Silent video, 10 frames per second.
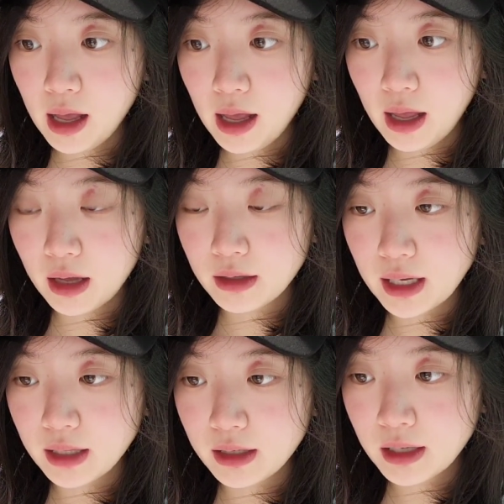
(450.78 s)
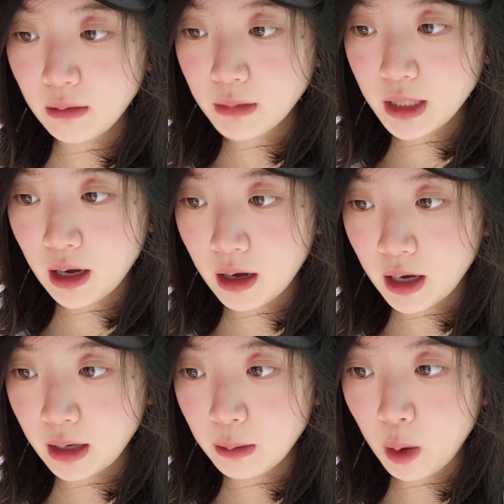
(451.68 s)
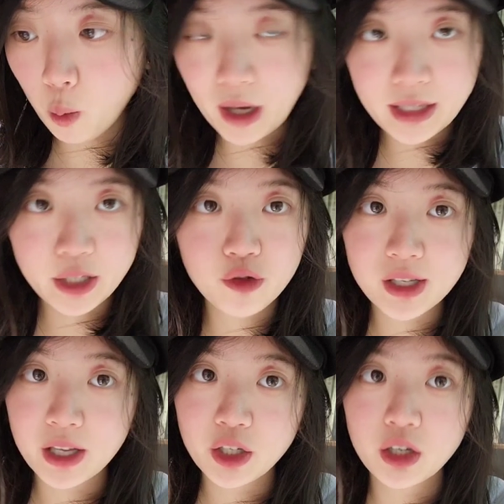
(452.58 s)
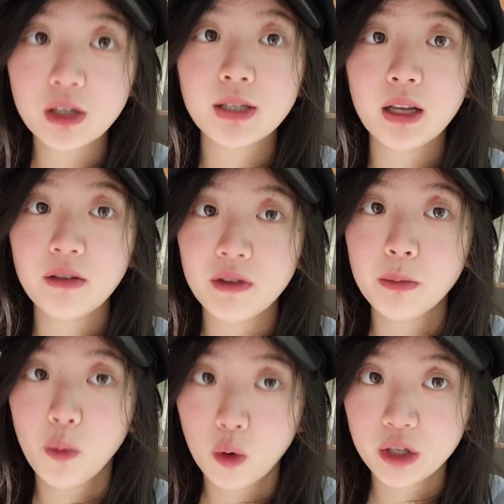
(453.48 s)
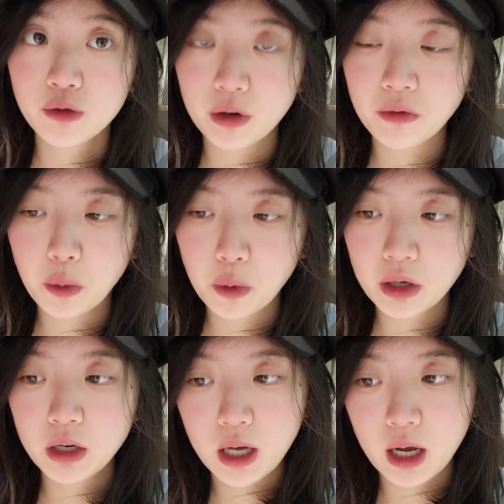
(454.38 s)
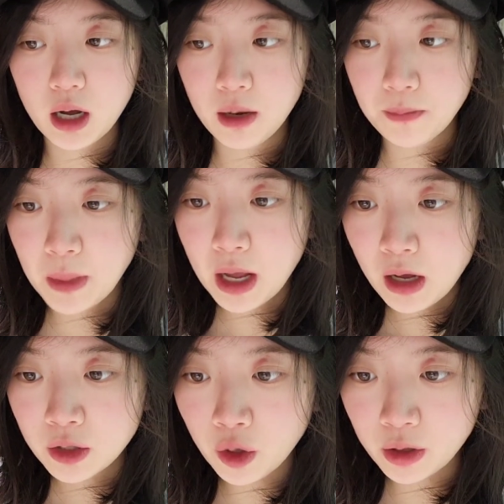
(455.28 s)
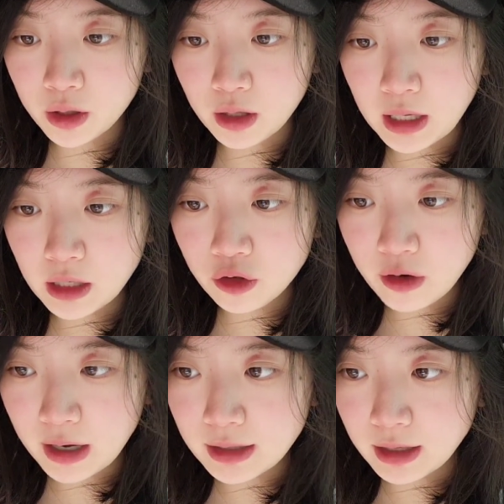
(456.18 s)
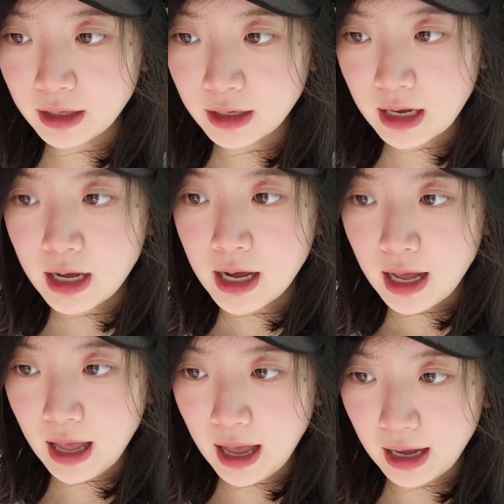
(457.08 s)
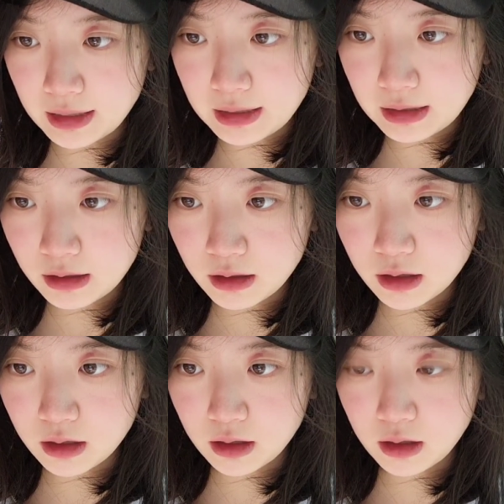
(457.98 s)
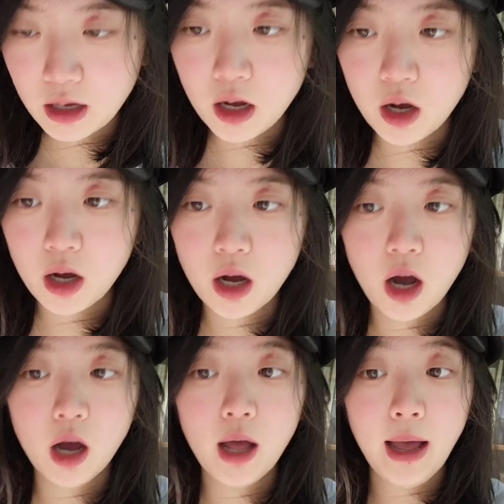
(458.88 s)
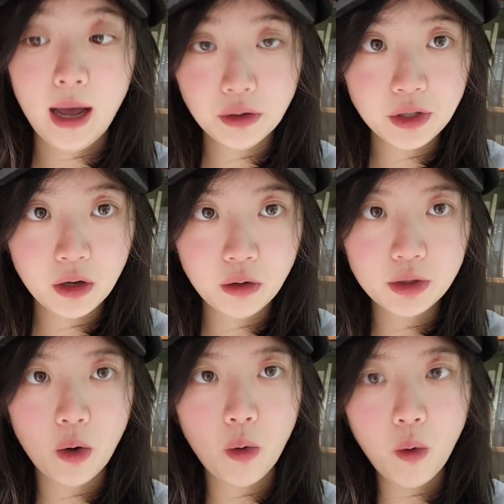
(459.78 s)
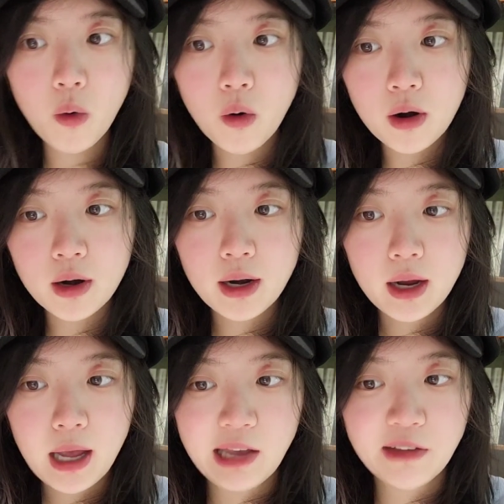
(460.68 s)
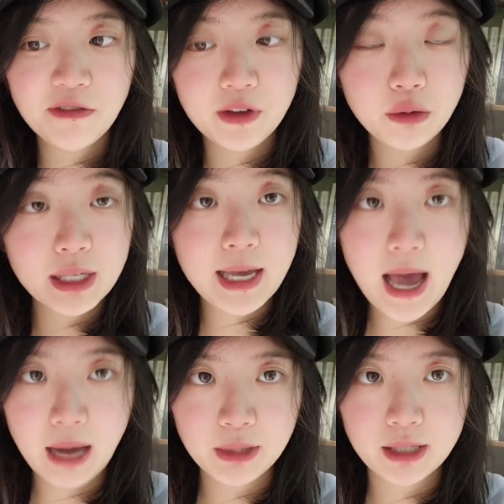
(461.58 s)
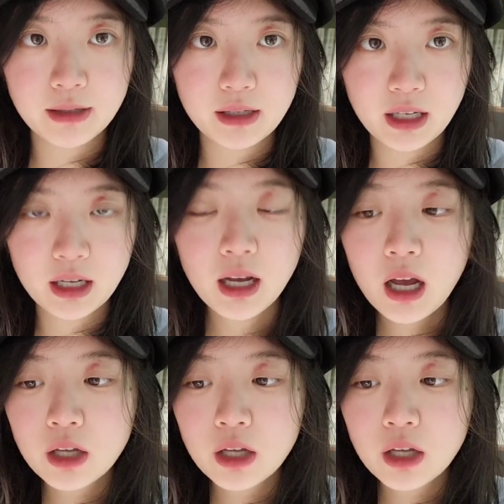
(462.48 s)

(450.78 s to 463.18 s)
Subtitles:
And at the same time, Wiley's translation is even more straightforward. So he translated it as a household or a field captaincy.